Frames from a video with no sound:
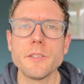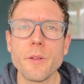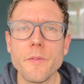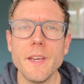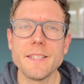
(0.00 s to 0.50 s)
So
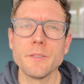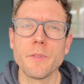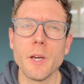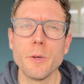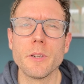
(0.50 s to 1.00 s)
the fit of
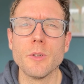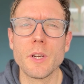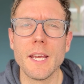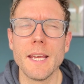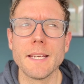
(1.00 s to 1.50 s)
the Hoka
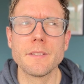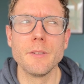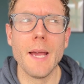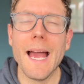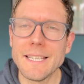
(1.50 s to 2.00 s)
Rocket
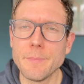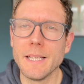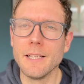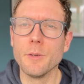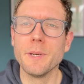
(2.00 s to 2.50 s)
X2 has
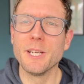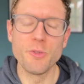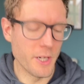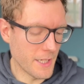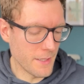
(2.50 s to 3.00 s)
been a little bit
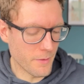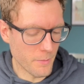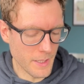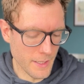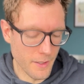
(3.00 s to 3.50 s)
tricky for me.